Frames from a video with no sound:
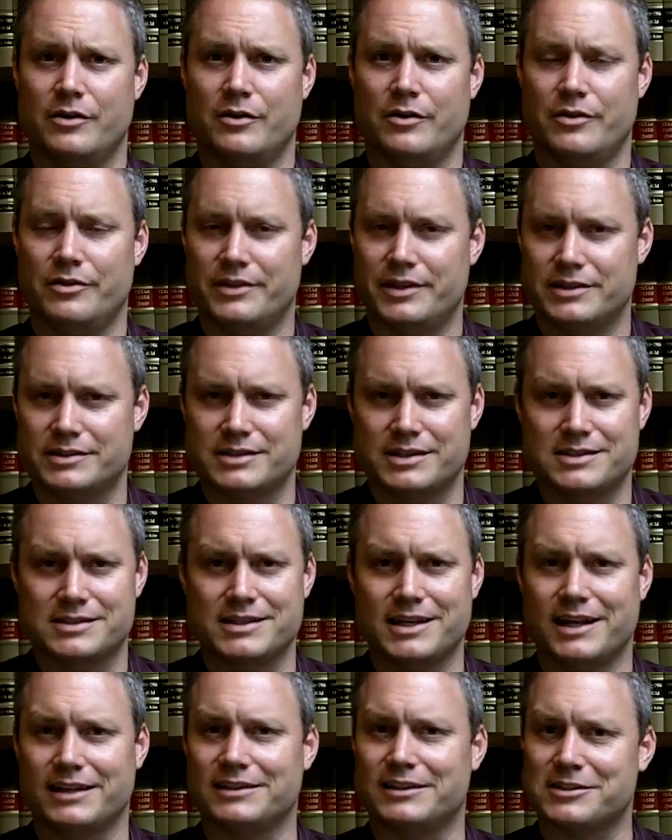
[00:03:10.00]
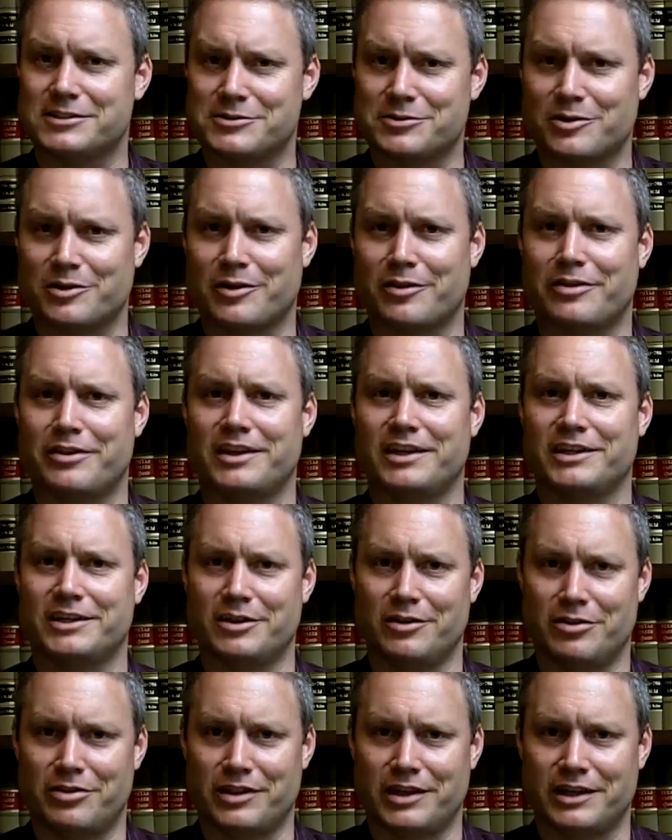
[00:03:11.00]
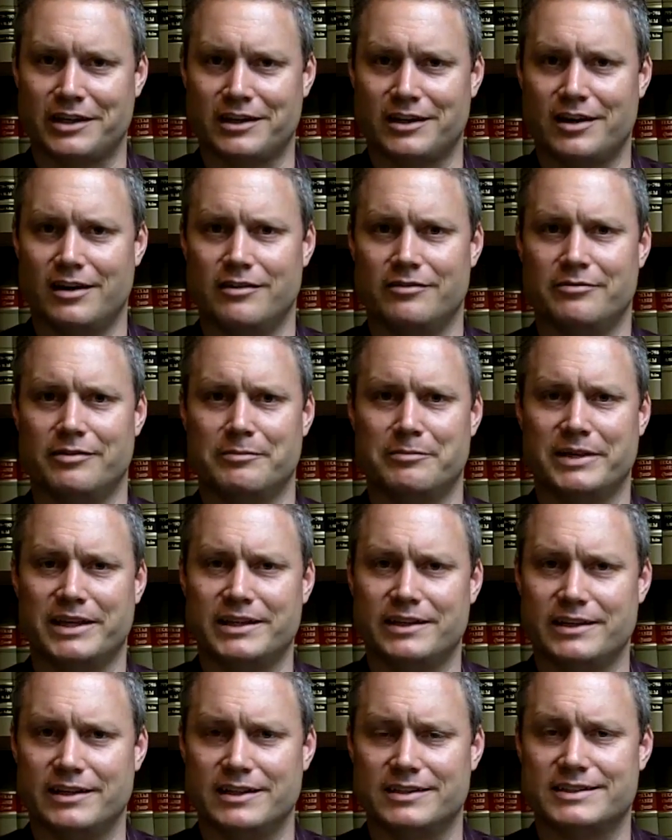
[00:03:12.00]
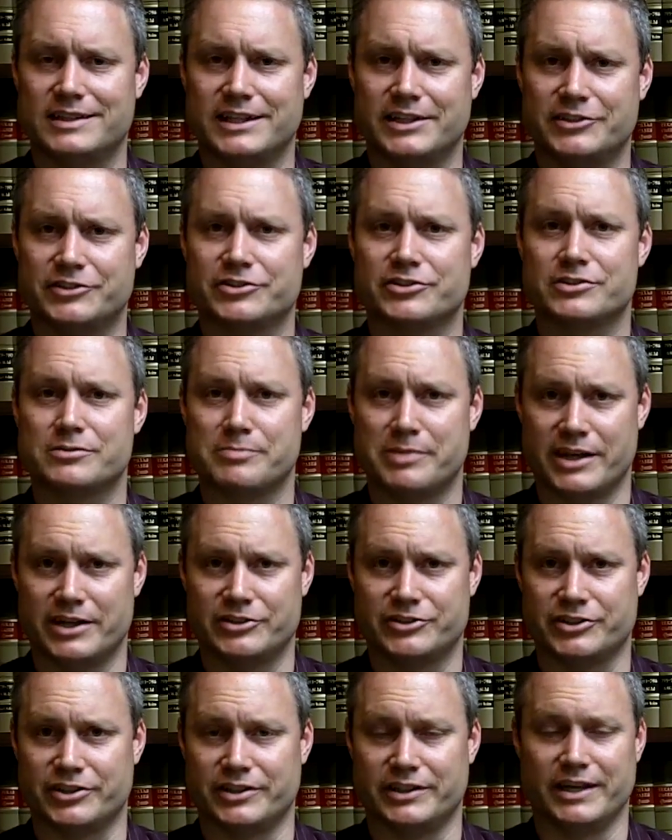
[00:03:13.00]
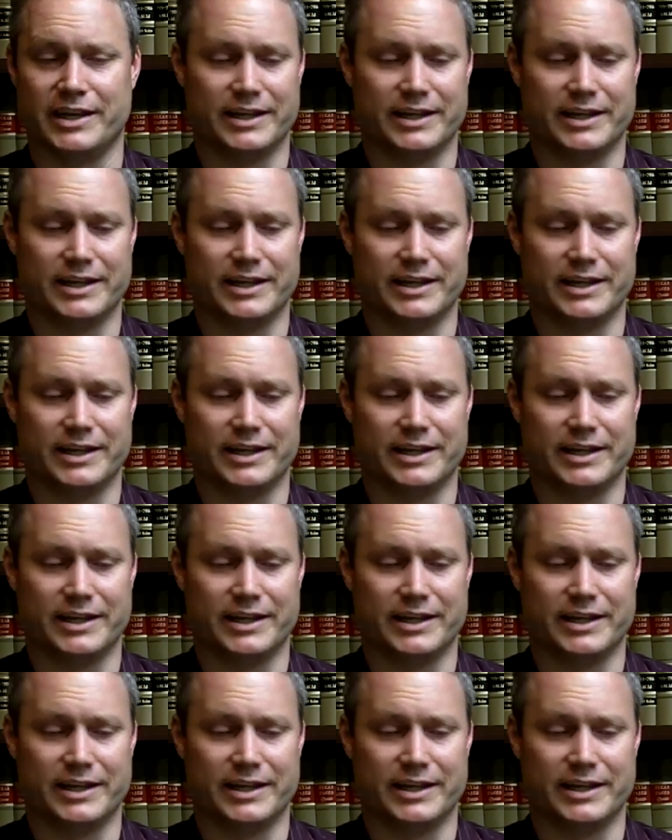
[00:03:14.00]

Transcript: This is not the sort of thing you think of being in a teacher's pension,